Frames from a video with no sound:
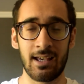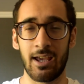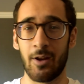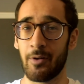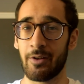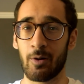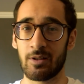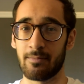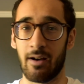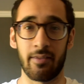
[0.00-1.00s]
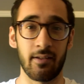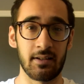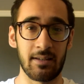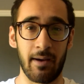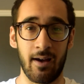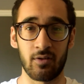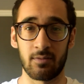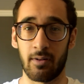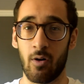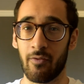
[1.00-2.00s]
It only costs about £30,
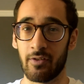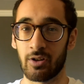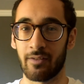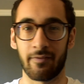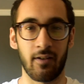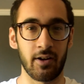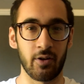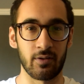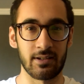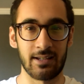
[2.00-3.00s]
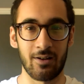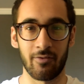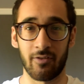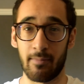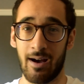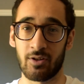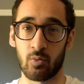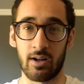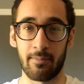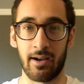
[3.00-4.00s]
but often you can find it on sale for about
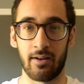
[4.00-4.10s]
£20.